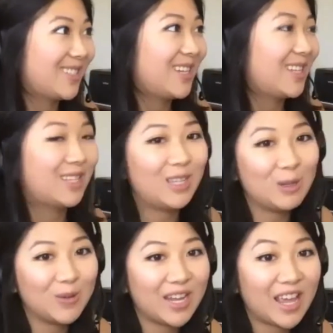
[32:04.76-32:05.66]
it in the
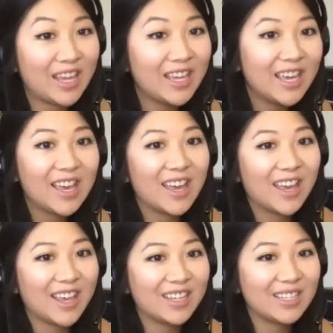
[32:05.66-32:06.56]
Q&A,
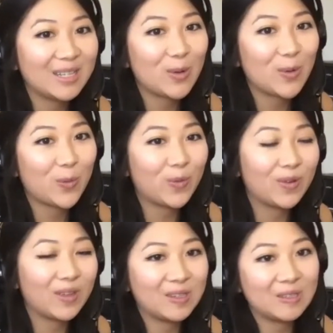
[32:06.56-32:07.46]
and it
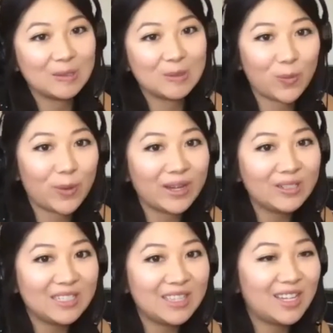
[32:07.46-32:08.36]
is, where
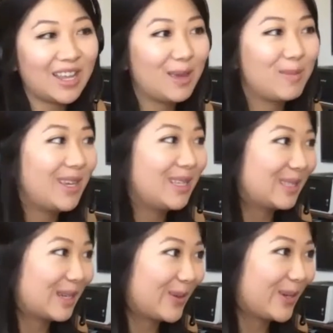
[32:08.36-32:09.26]
did the name
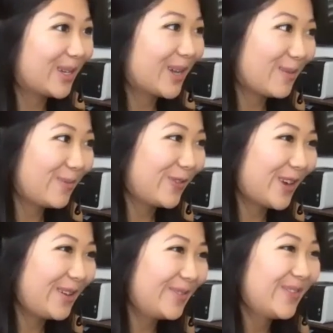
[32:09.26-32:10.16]
Ezoic come
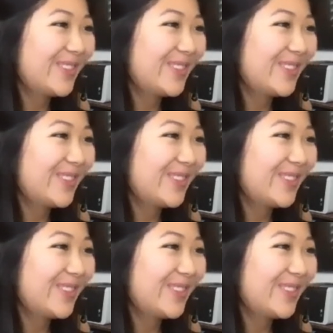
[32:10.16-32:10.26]
from?